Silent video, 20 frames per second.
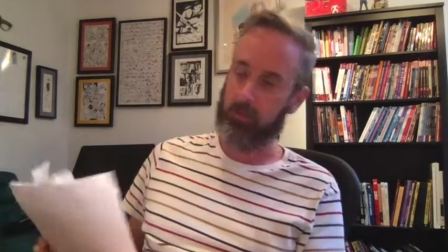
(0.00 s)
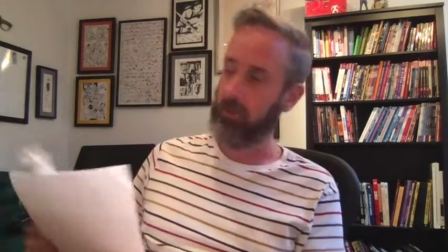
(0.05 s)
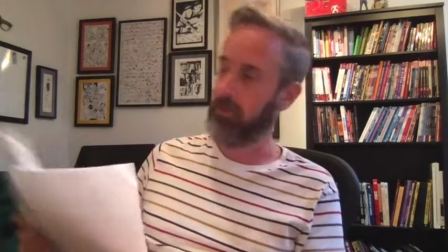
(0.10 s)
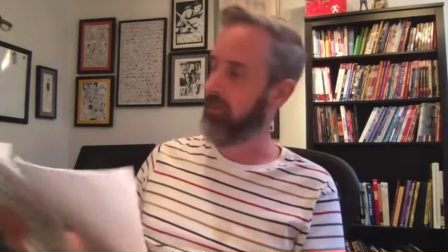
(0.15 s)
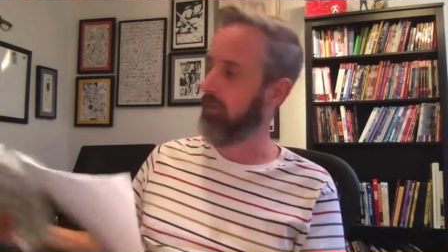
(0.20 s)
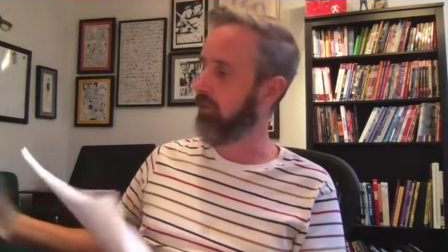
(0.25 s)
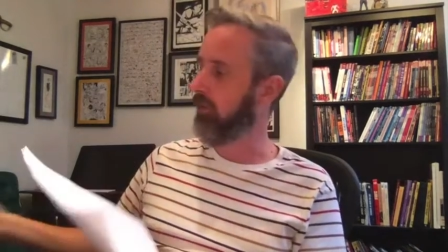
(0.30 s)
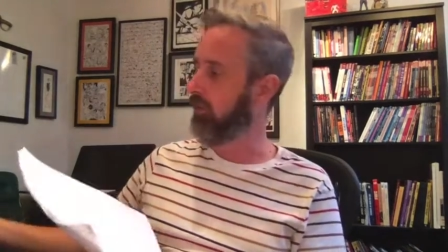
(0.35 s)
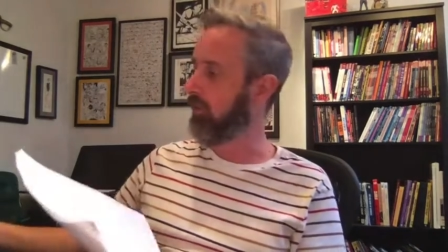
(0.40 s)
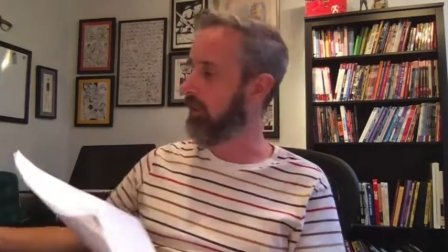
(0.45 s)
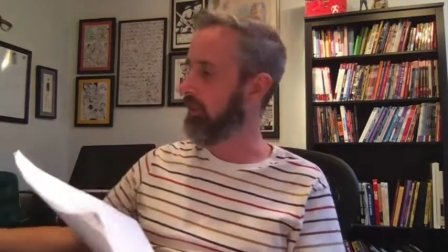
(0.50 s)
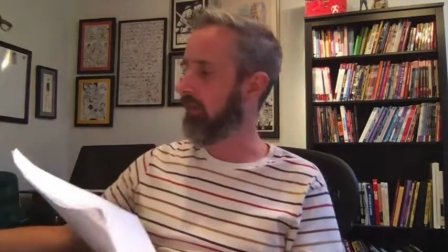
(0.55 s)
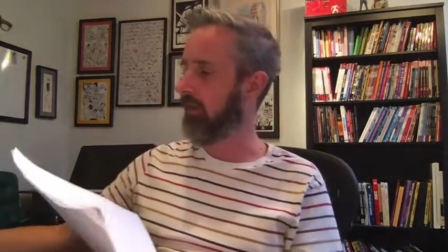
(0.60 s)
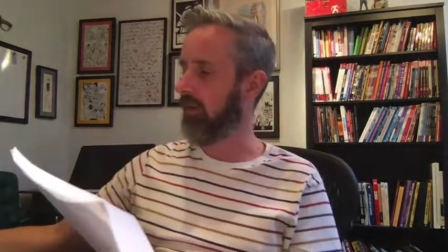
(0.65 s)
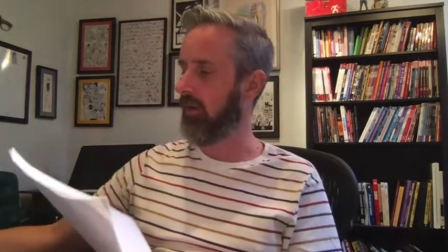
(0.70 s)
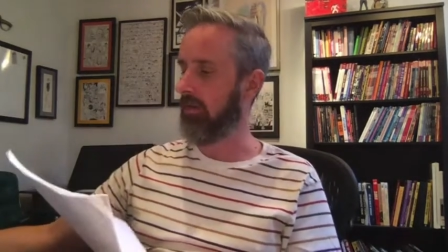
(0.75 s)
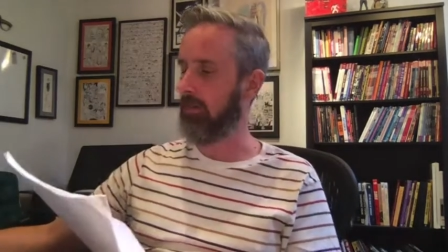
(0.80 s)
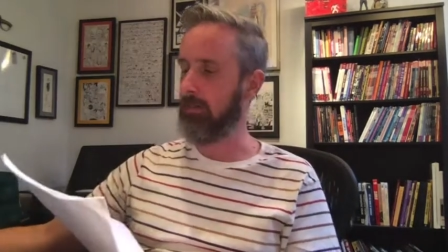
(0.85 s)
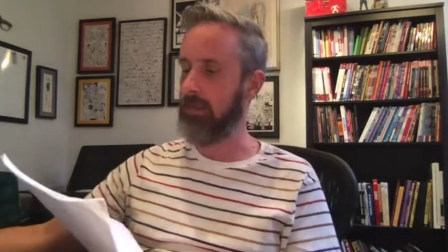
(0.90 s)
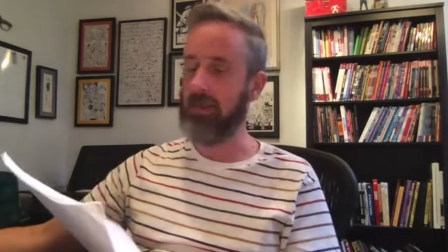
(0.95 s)
And the scripts
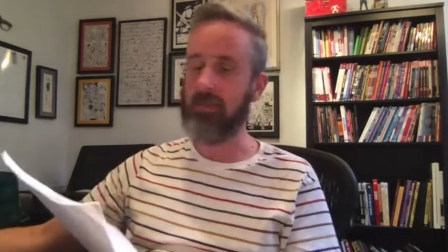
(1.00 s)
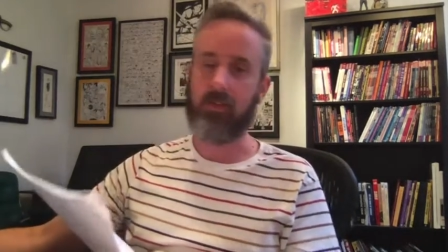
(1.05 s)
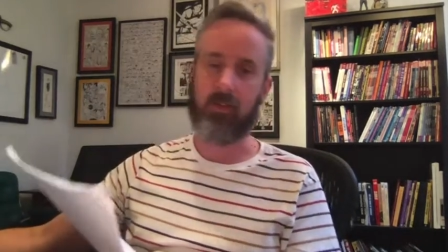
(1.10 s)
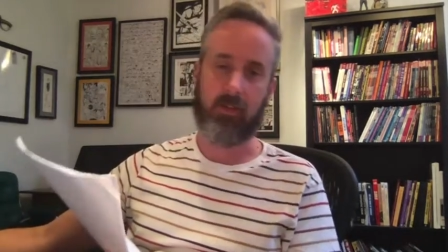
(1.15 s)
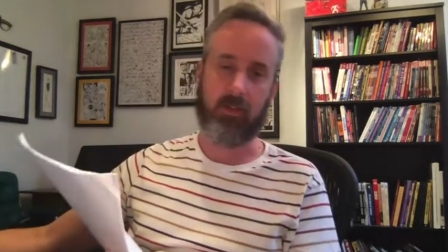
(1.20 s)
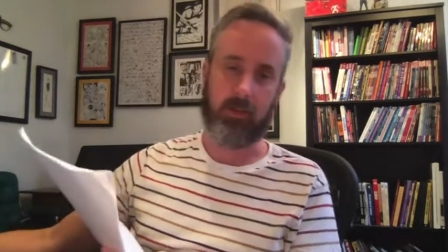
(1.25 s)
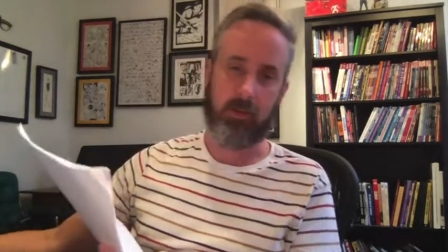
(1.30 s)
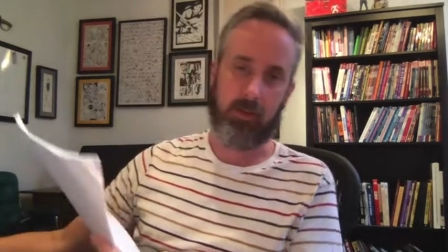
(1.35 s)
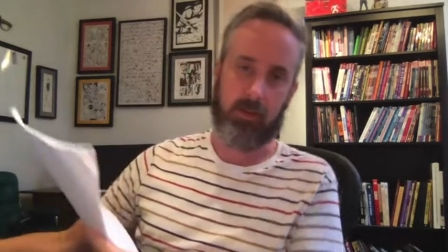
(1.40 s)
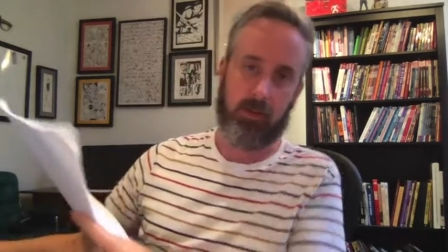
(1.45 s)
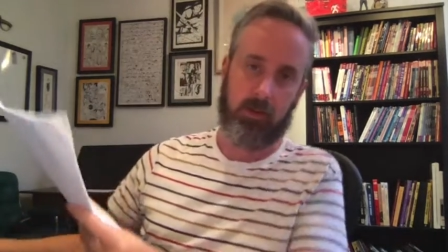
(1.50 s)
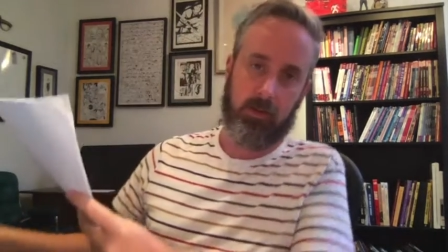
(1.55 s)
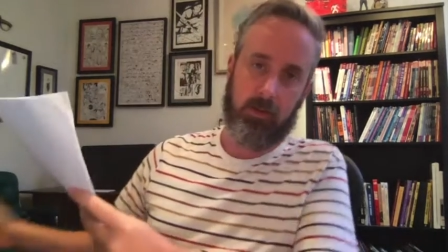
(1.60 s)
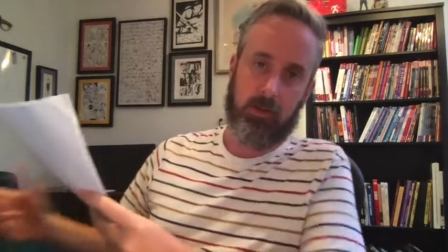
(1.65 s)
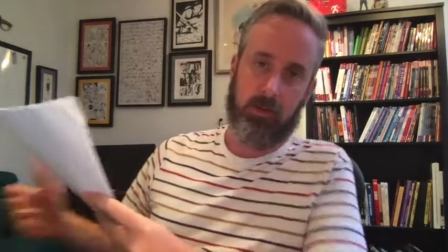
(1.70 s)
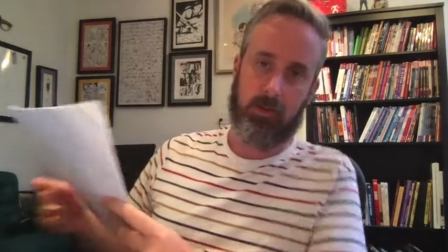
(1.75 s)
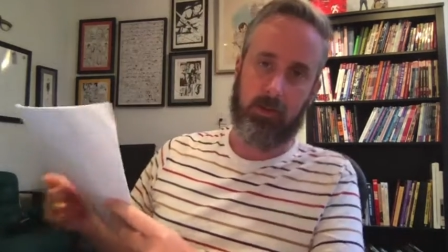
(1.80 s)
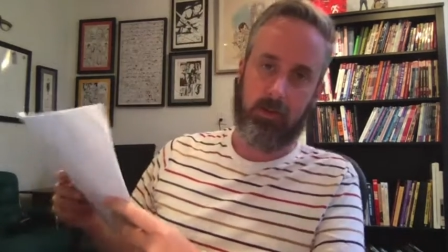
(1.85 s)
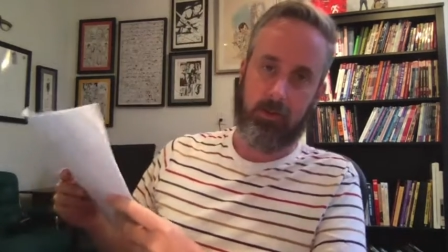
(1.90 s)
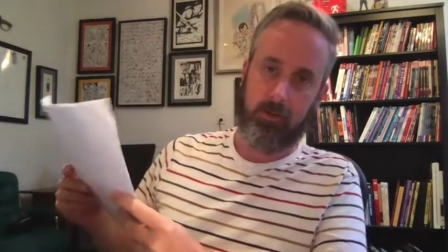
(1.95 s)
are basically
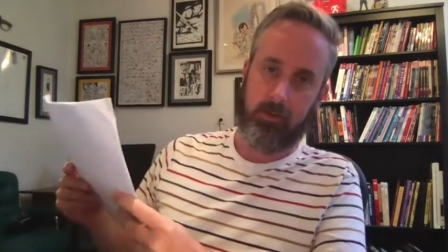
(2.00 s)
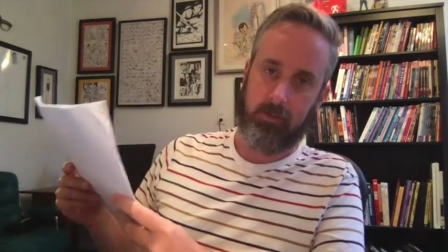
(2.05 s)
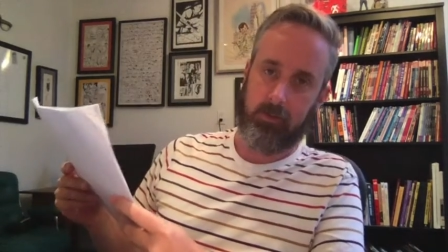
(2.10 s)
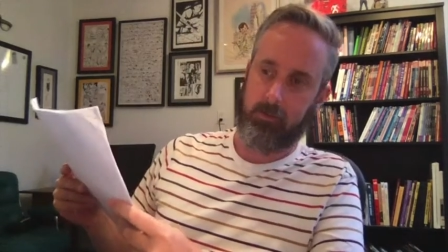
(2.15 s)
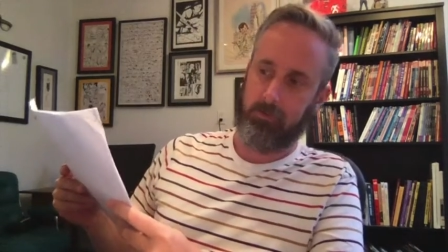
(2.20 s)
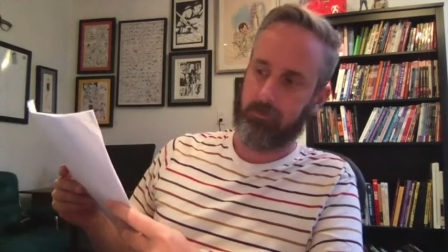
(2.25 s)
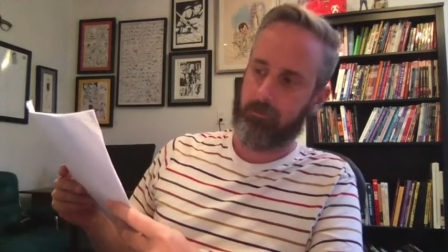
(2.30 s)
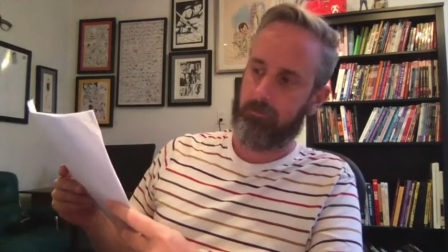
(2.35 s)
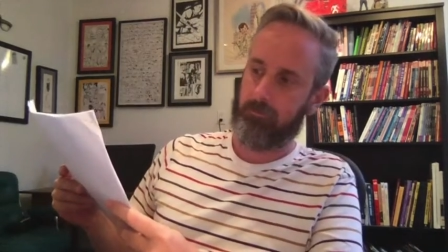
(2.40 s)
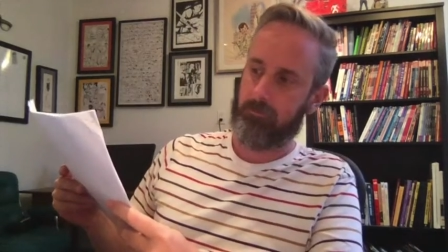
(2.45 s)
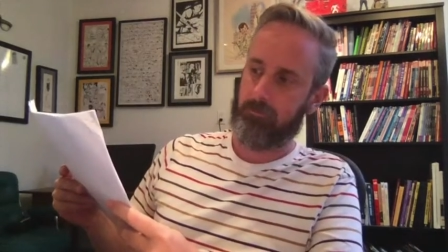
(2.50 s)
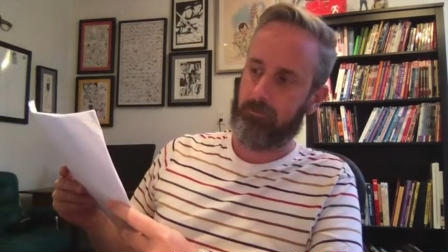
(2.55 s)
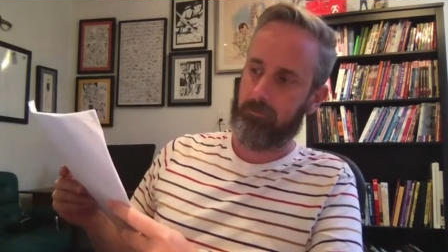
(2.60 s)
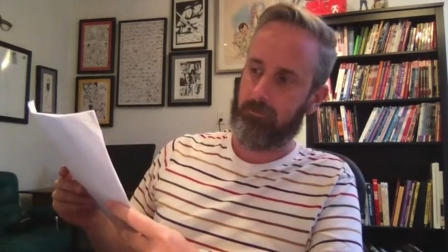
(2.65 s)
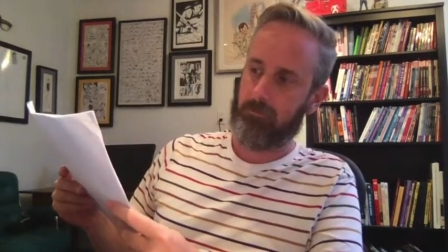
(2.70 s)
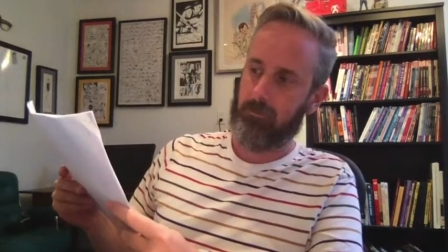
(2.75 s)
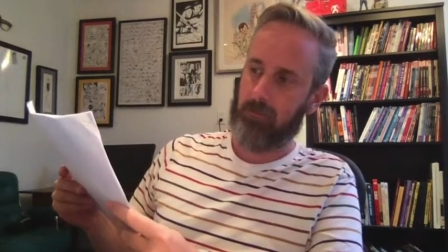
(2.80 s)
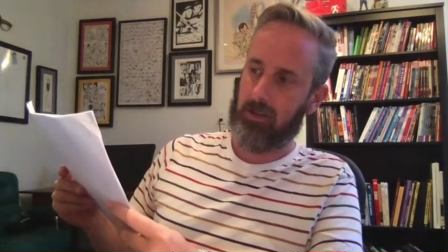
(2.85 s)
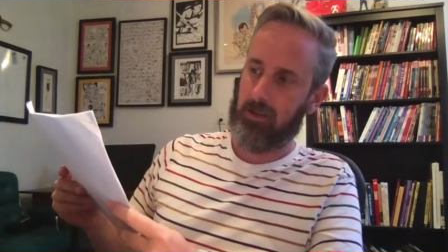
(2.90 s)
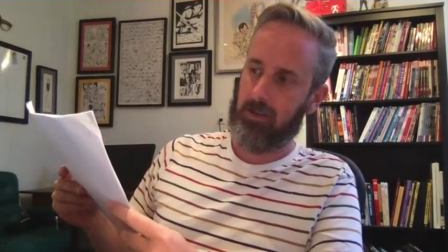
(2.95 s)

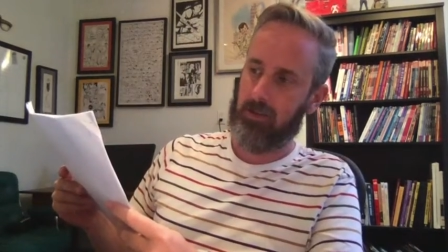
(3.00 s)
like